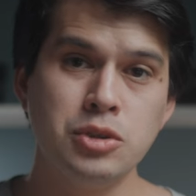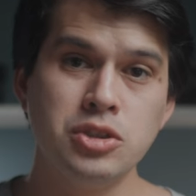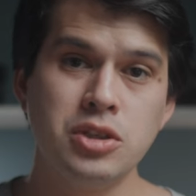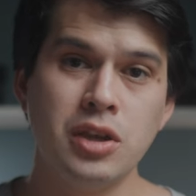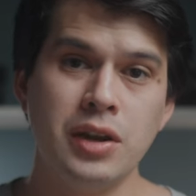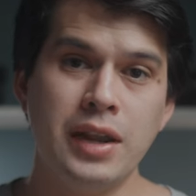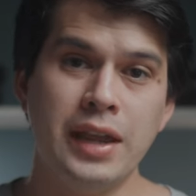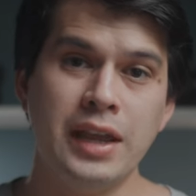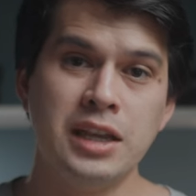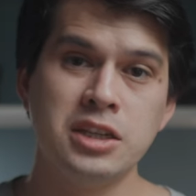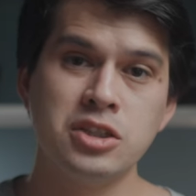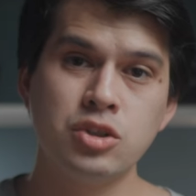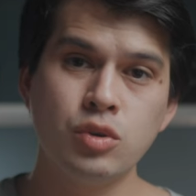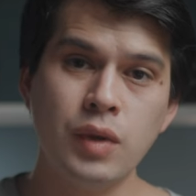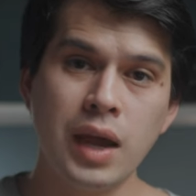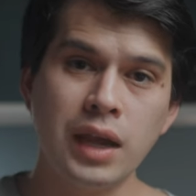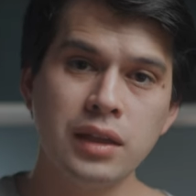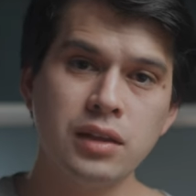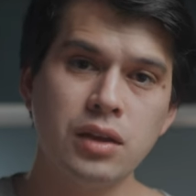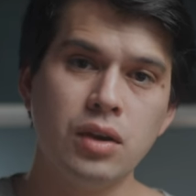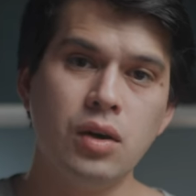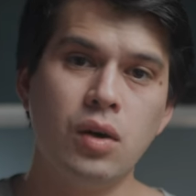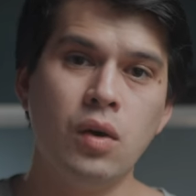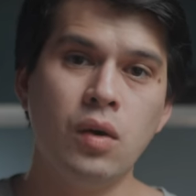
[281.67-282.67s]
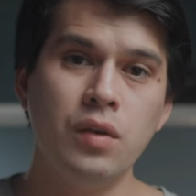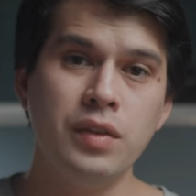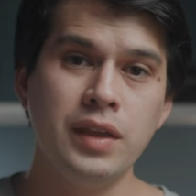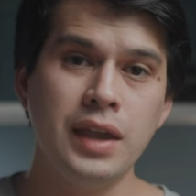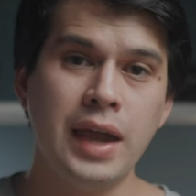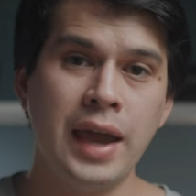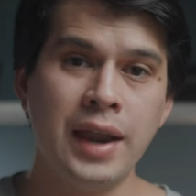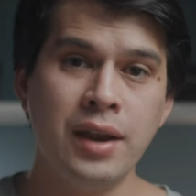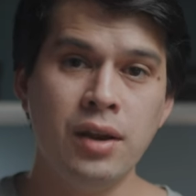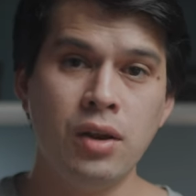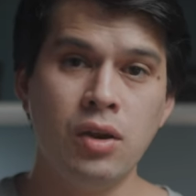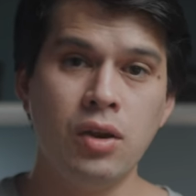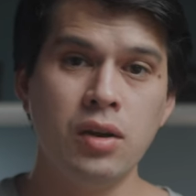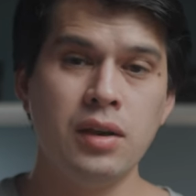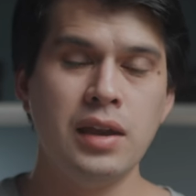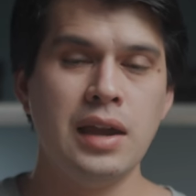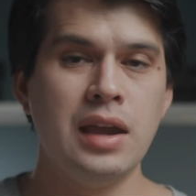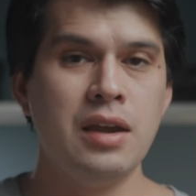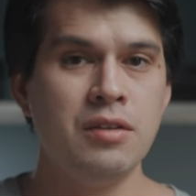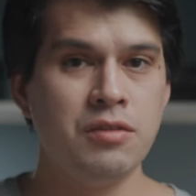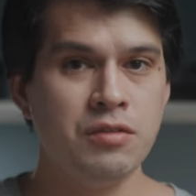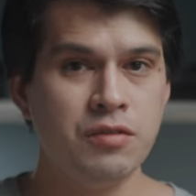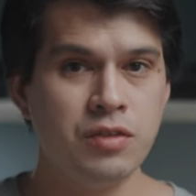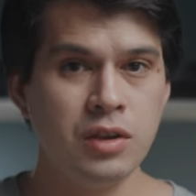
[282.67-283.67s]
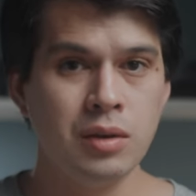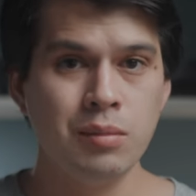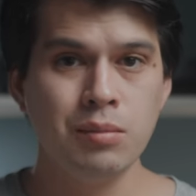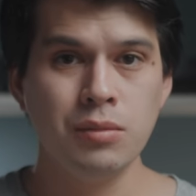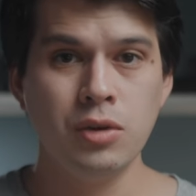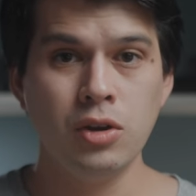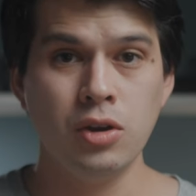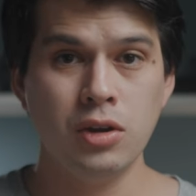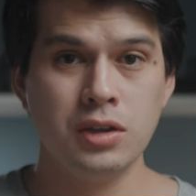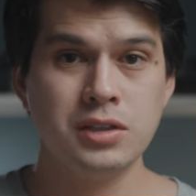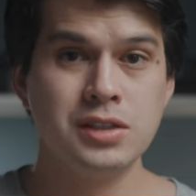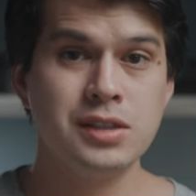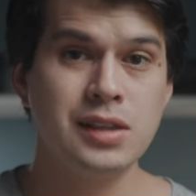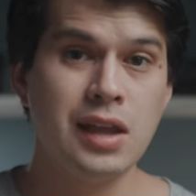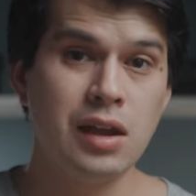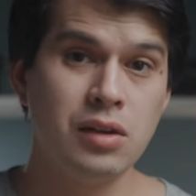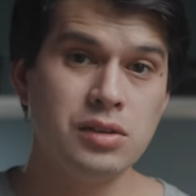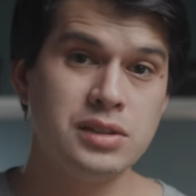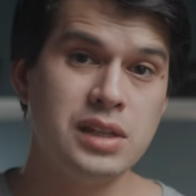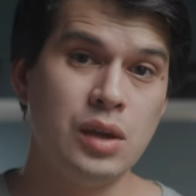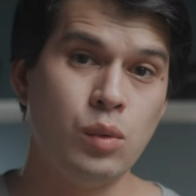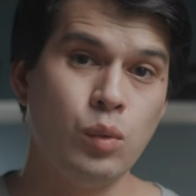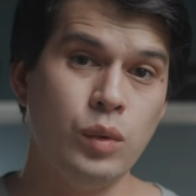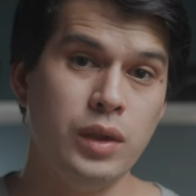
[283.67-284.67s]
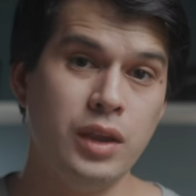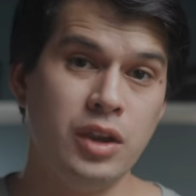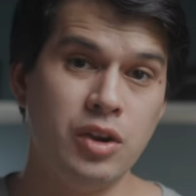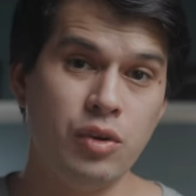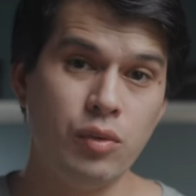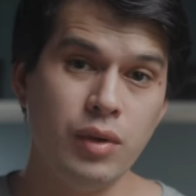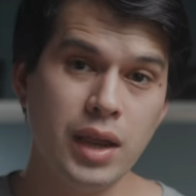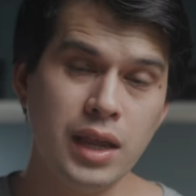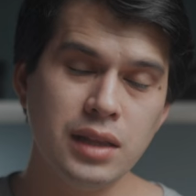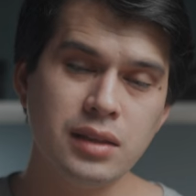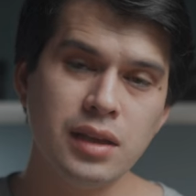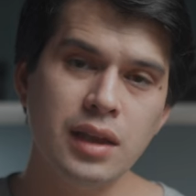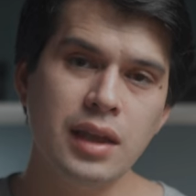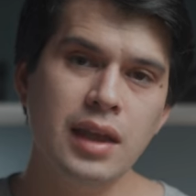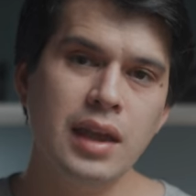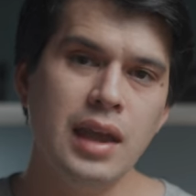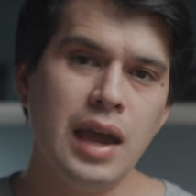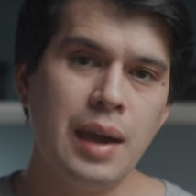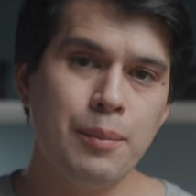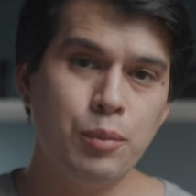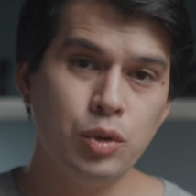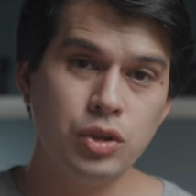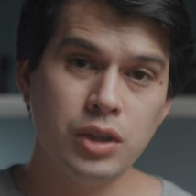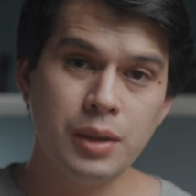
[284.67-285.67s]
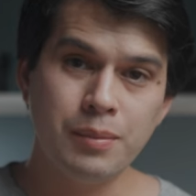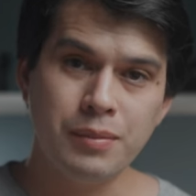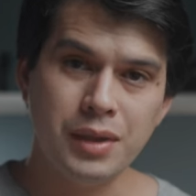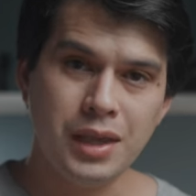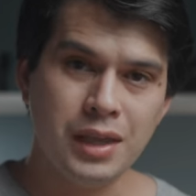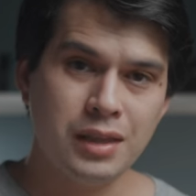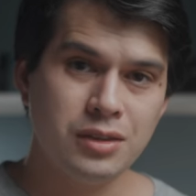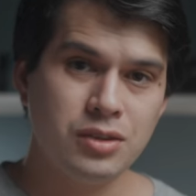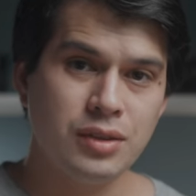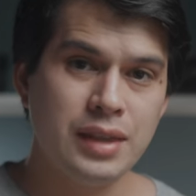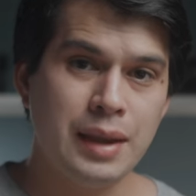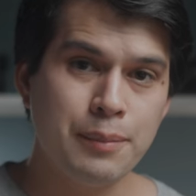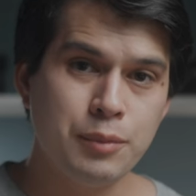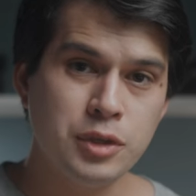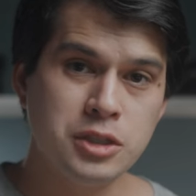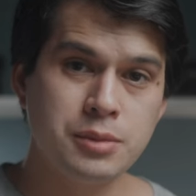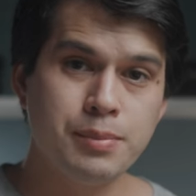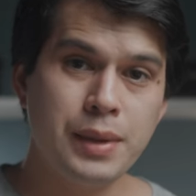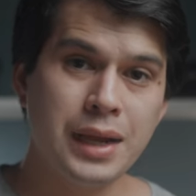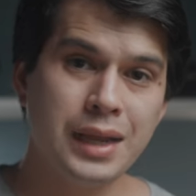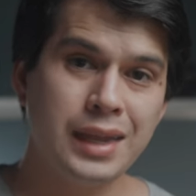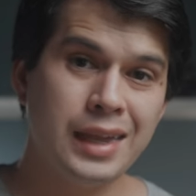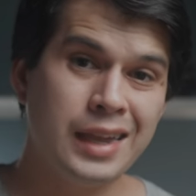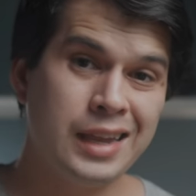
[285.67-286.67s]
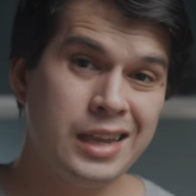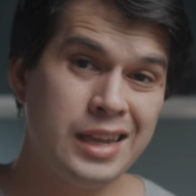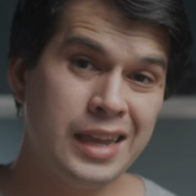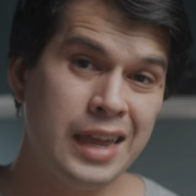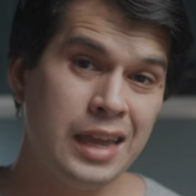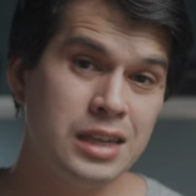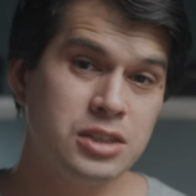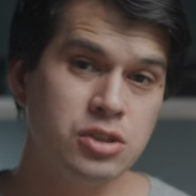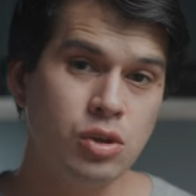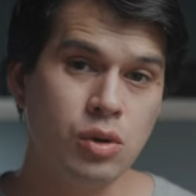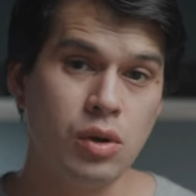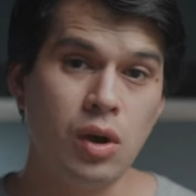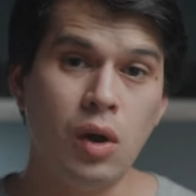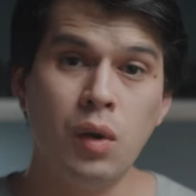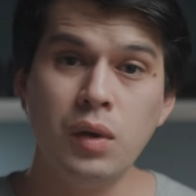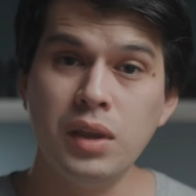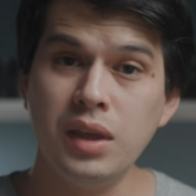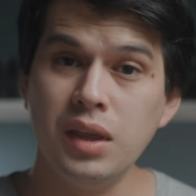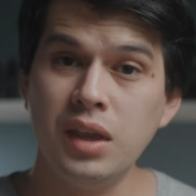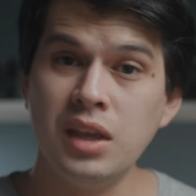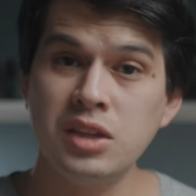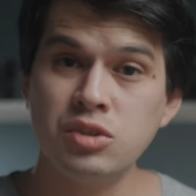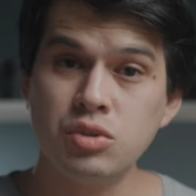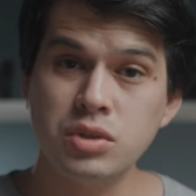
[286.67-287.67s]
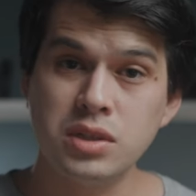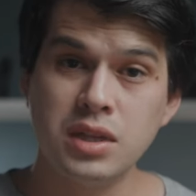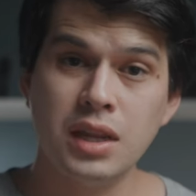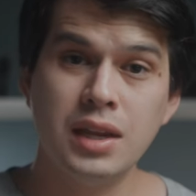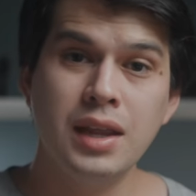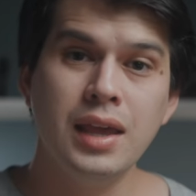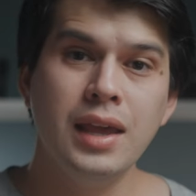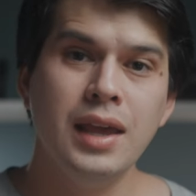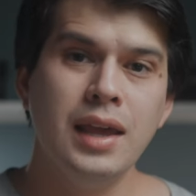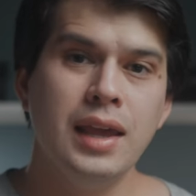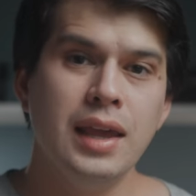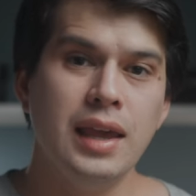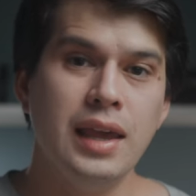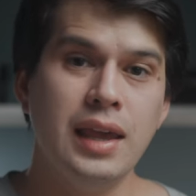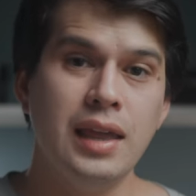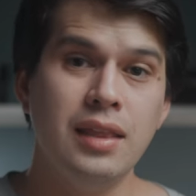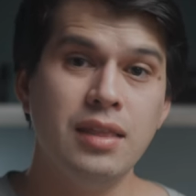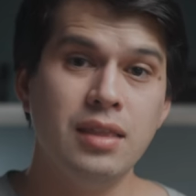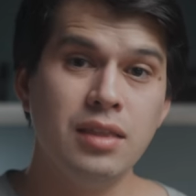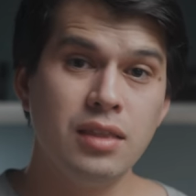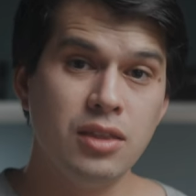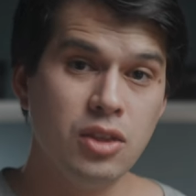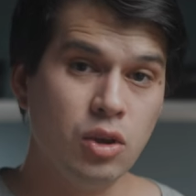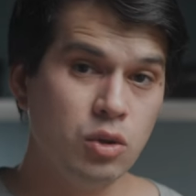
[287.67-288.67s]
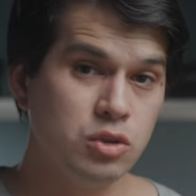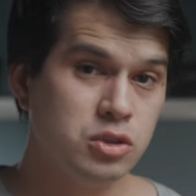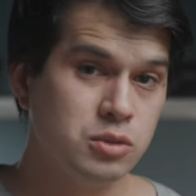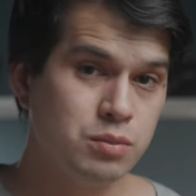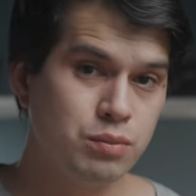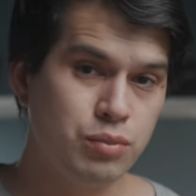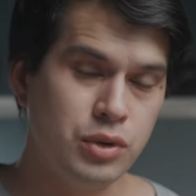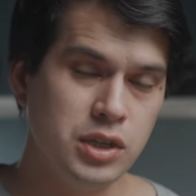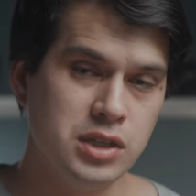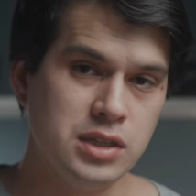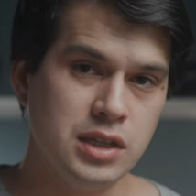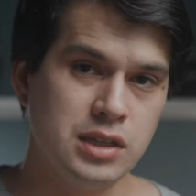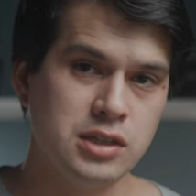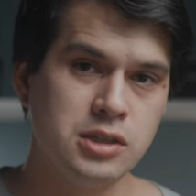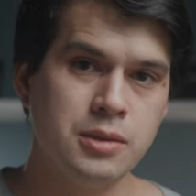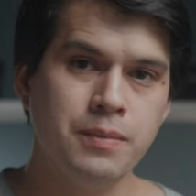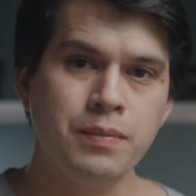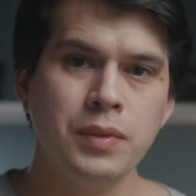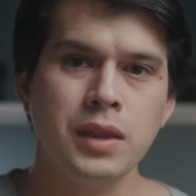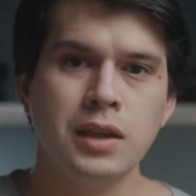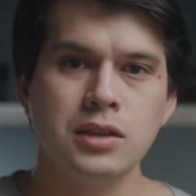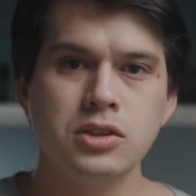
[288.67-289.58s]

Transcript: just going to extract all the analog and film look styles that we create and put them into that preset pack in case you're only interested in those presets.